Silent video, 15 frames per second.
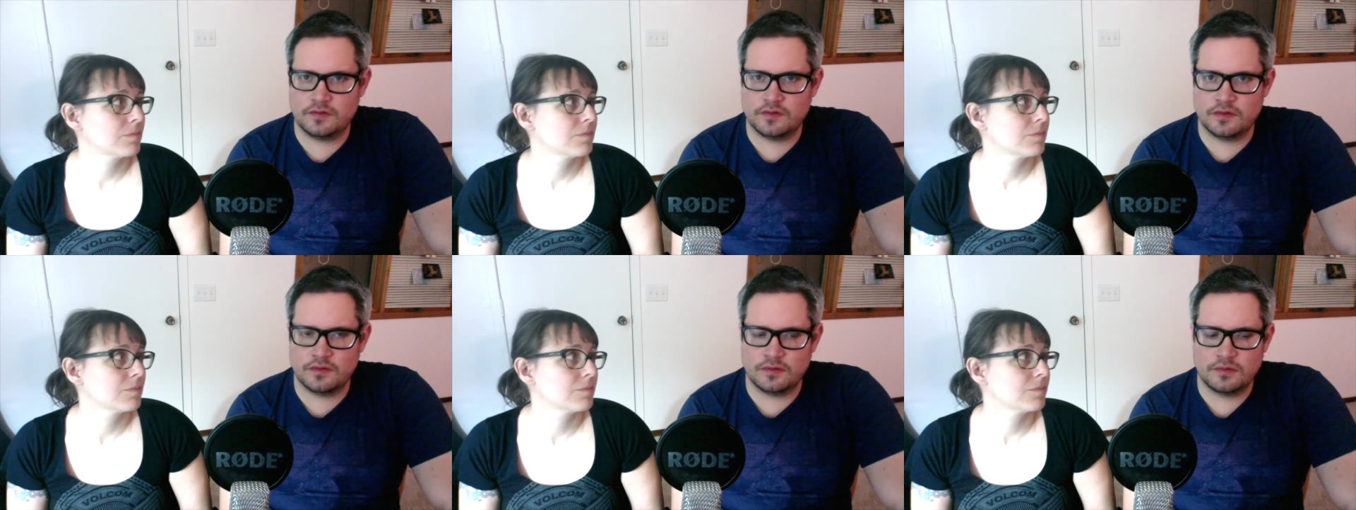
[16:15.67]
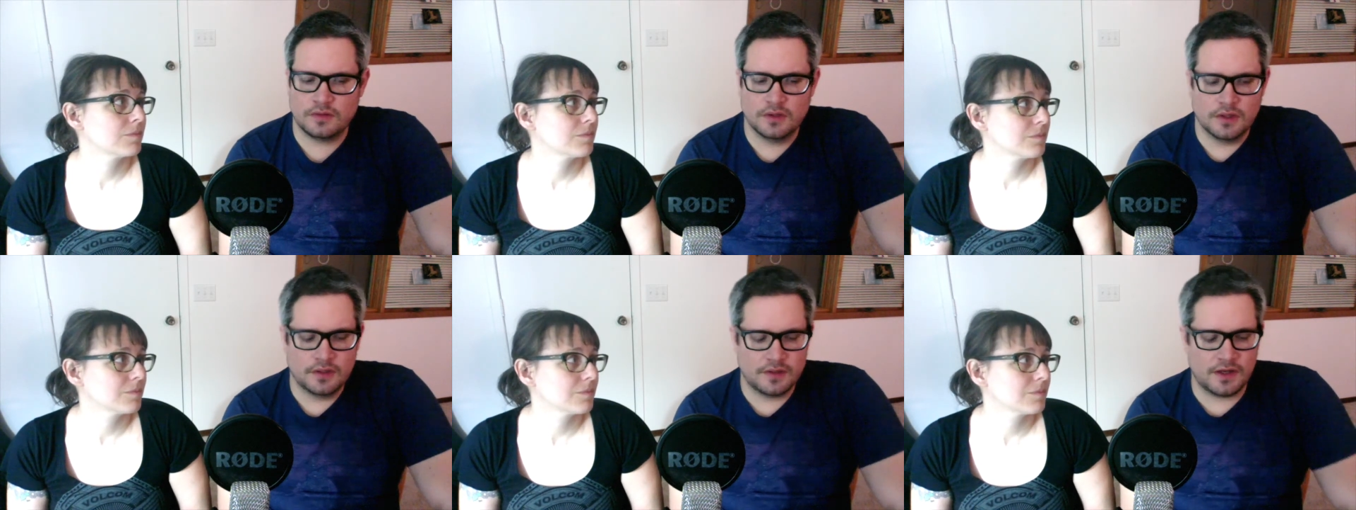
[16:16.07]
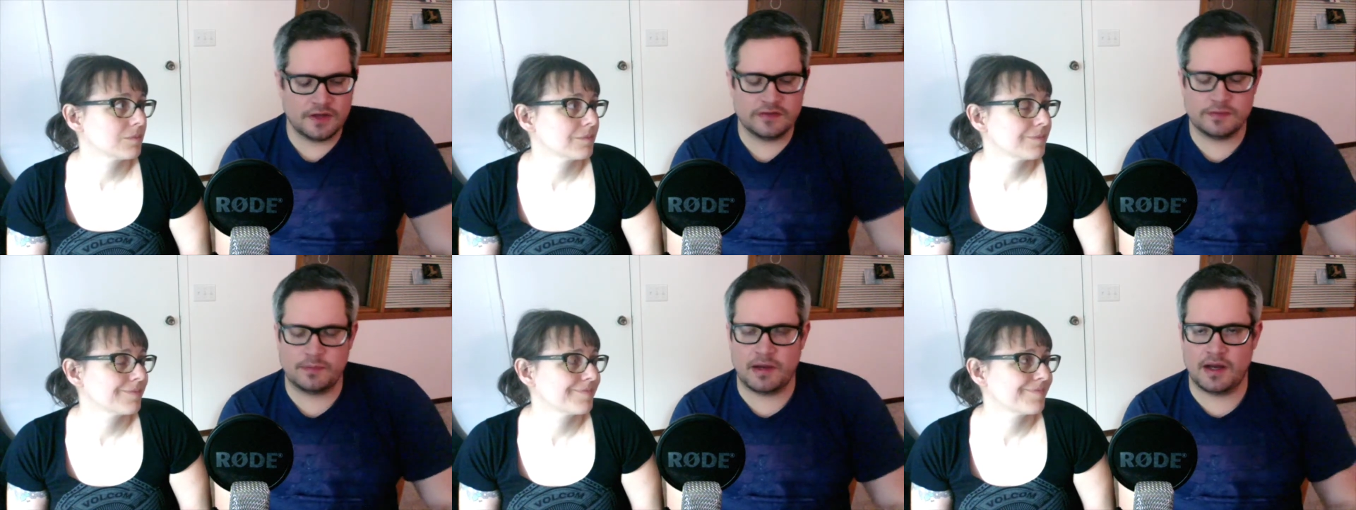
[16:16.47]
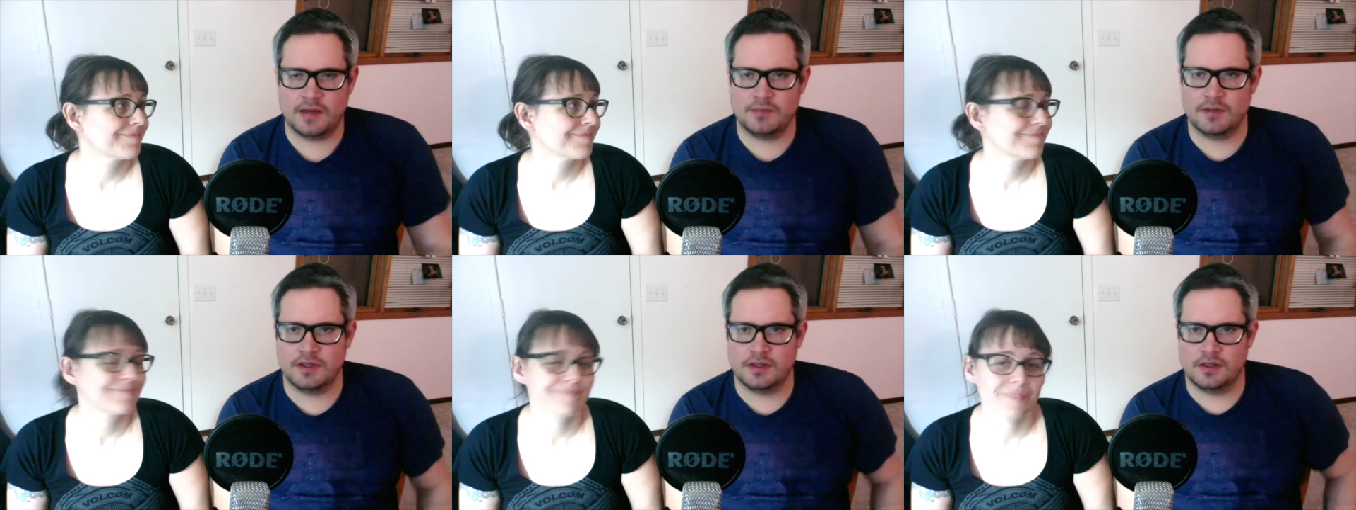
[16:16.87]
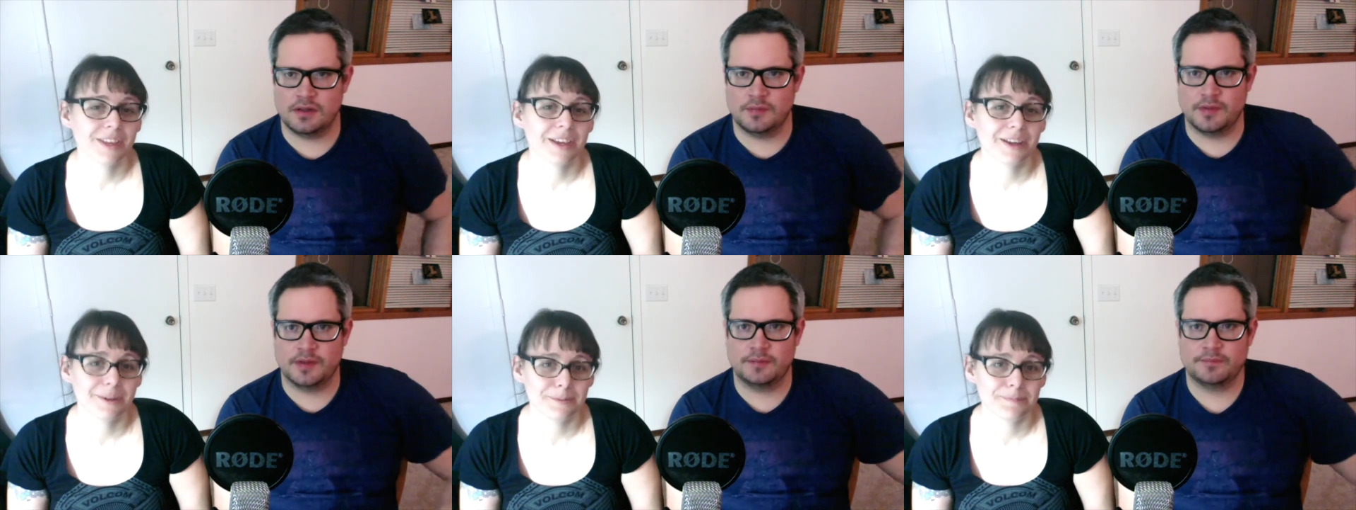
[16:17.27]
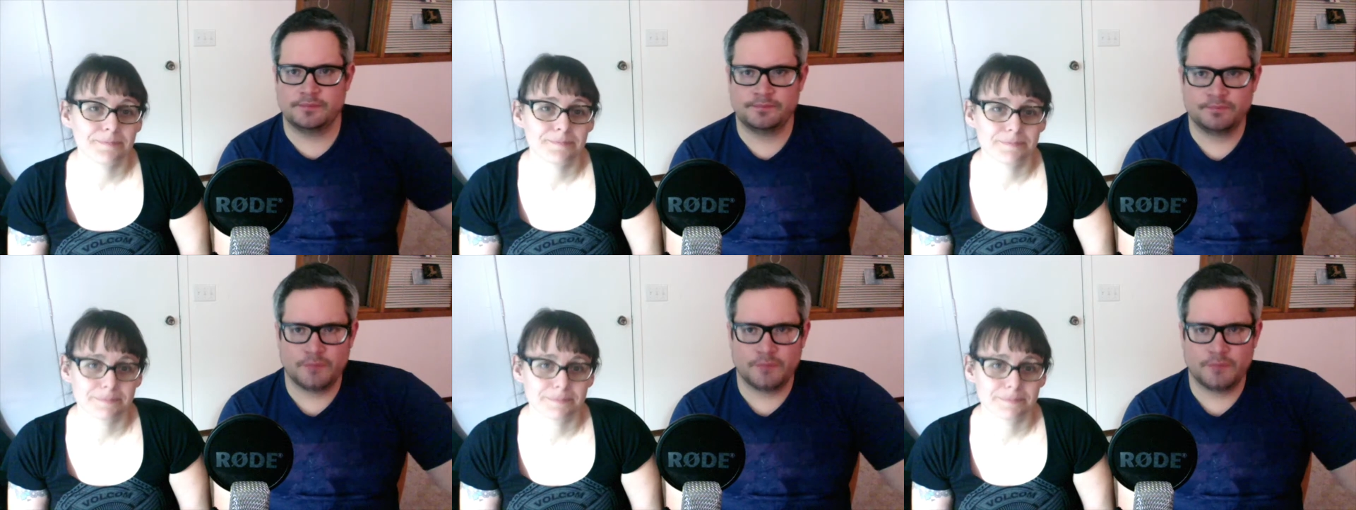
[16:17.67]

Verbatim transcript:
Speaker 1: So that inspired me a little yeah. bit.